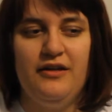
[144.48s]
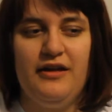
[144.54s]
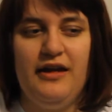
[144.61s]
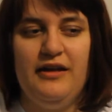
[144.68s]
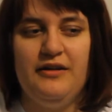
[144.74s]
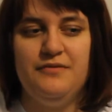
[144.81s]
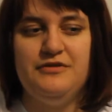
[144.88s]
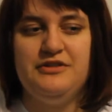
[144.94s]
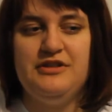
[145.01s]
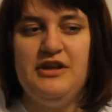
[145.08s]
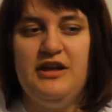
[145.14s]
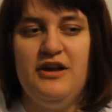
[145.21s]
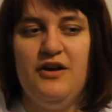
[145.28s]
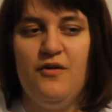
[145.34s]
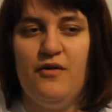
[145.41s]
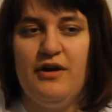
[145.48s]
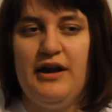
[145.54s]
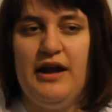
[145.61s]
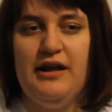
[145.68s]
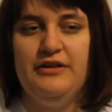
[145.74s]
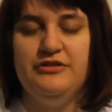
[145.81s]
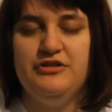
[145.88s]
KFC or
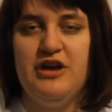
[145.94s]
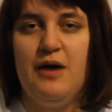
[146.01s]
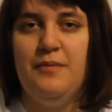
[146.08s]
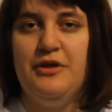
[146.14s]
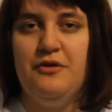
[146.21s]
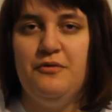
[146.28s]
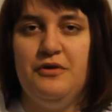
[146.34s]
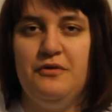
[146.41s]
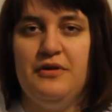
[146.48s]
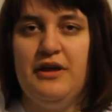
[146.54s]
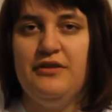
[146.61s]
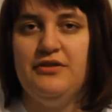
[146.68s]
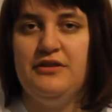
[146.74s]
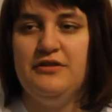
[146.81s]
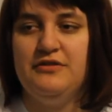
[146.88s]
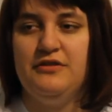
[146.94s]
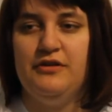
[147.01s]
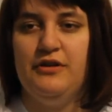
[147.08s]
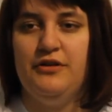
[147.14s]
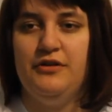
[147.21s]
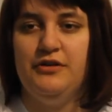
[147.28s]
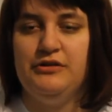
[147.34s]
A&W, you get this
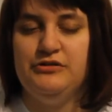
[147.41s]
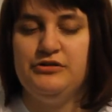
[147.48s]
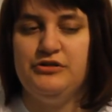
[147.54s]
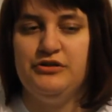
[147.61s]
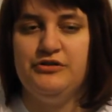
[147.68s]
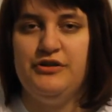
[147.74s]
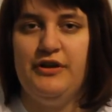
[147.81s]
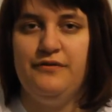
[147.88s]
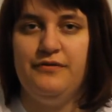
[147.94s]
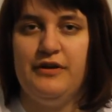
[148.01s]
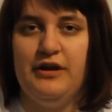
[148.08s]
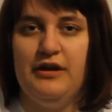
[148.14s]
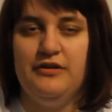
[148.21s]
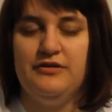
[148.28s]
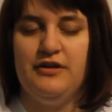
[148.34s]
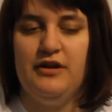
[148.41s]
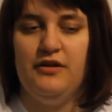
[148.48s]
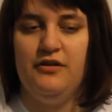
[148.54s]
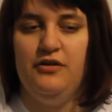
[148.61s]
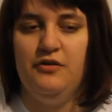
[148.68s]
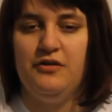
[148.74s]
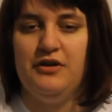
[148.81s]
little certificate
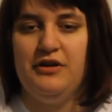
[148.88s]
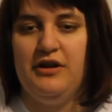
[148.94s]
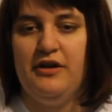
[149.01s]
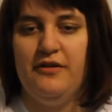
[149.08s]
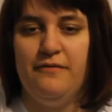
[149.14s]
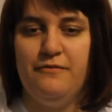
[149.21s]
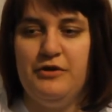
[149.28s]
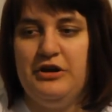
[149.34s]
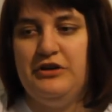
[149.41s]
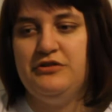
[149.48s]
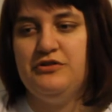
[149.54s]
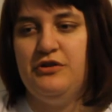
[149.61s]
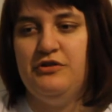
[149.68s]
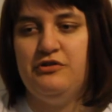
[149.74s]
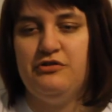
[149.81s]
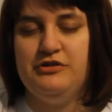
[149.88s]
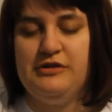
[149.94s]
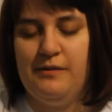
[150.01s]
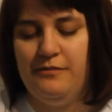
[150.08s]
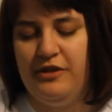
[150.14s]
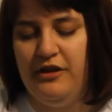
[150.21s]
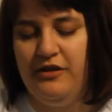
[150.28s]
saying you could get a free dessert or
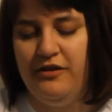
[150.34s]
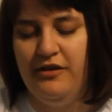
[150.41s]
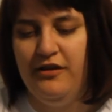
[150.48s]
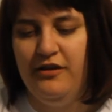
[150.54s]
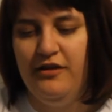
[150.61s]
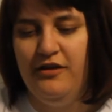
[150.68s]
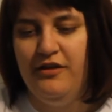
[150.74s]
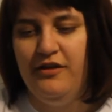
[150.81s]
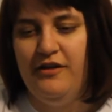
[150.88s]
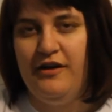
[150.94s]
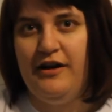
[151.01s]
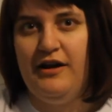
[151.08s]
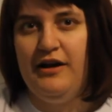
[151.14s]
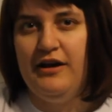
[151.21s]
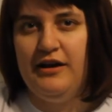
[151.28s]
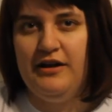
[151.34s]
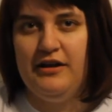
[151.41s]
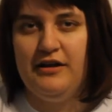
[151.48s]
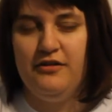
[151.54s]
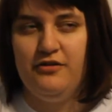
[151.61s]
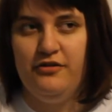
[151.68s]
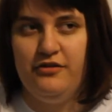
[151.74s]
something.
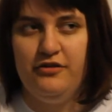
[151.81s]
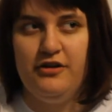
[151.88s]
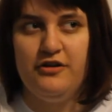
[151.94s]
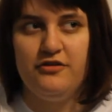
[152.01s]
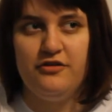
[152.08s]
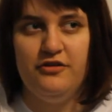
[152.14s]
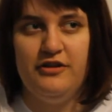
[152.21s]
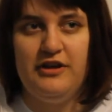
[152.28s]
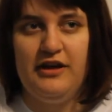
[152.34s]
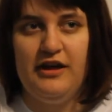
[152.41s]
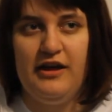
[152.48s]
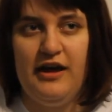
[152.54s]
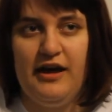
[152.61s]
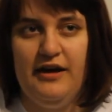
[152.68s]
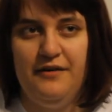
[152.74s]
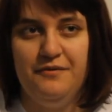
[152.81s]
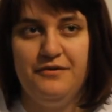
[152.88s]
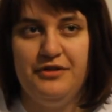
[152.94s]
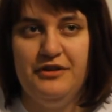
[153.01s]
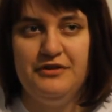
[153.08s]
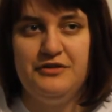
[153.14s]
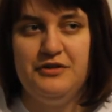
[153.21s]
I literally
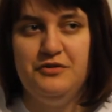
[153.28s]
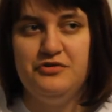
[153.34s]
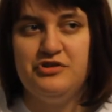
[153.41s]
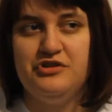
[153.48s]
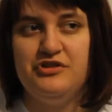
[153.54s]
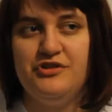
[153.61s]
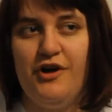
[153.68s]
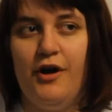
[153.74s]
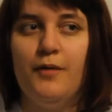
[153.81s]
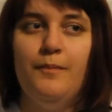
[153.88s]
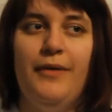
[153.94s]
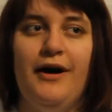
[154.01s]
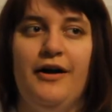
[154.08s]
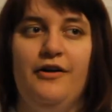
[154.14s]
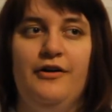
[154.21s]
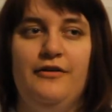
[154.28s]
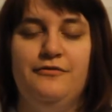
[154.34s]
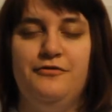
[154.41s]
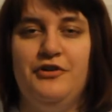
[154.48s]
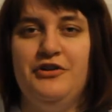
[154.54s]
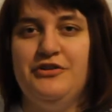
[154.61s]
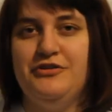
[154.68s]
have this huge stockpile of
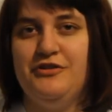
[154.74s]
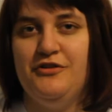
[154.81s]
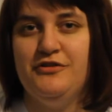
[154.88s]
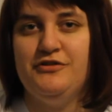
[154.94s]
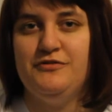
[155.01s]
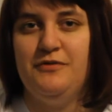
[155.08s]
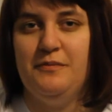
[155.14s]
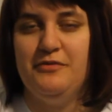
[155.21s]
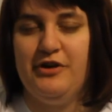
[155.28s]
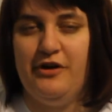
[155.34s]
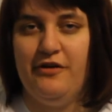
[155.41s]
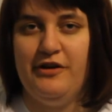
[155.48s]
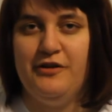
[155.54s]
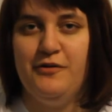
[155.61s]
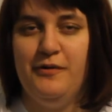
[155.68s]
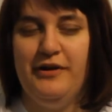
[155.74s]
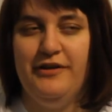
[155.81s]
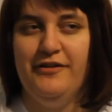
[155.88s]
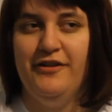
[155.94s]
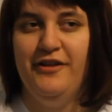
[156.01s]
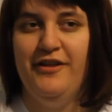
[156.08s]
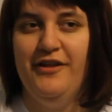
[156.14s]
free desserts from Dairy
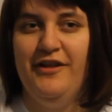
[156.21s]
Queen,